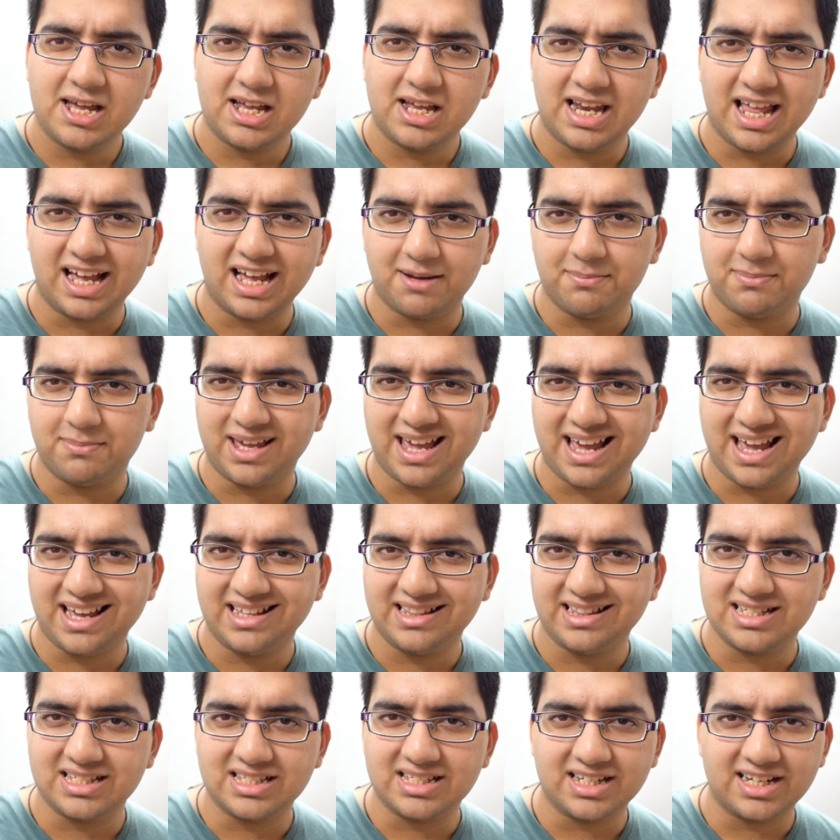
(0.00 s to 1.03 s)
like a
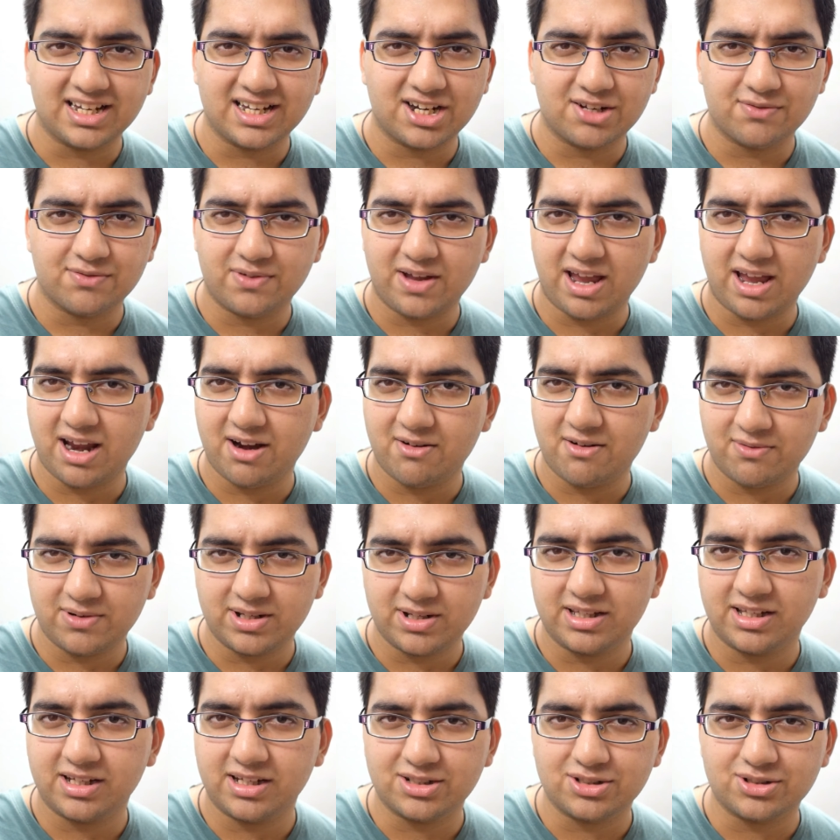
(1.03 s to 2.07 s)
behind the scene kind of
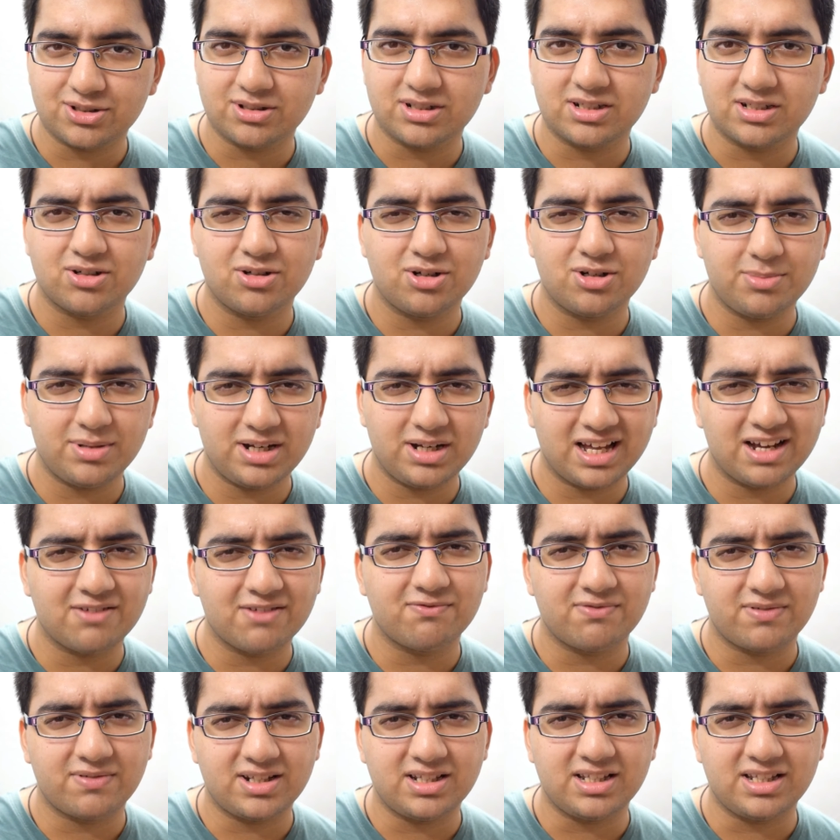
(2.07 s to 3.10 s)
everything so it's gonna be like a
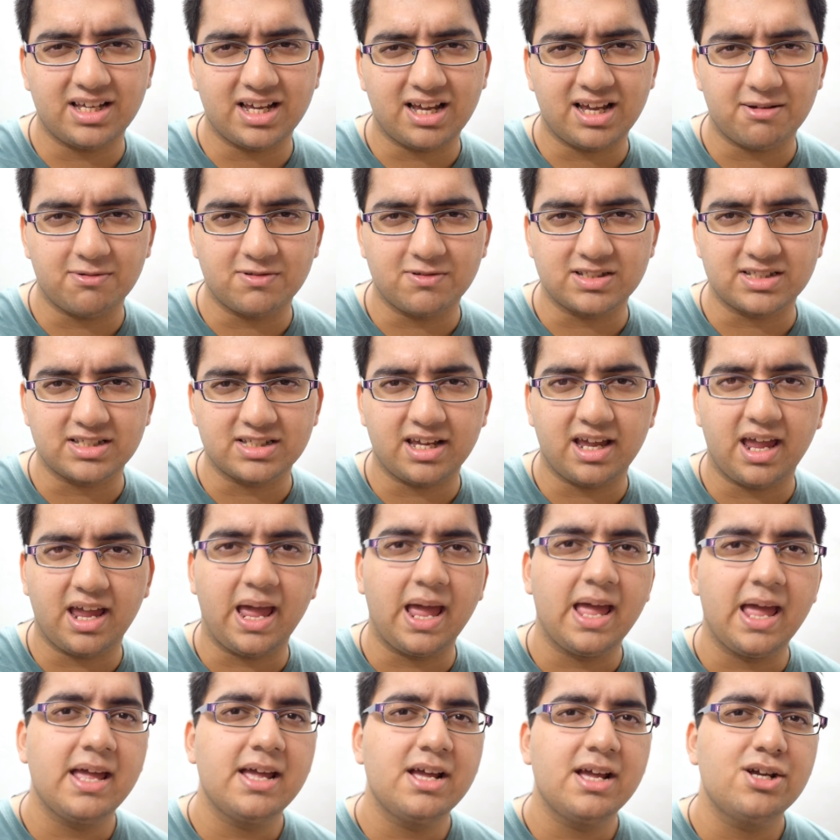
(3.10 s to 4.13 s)
fun day i will say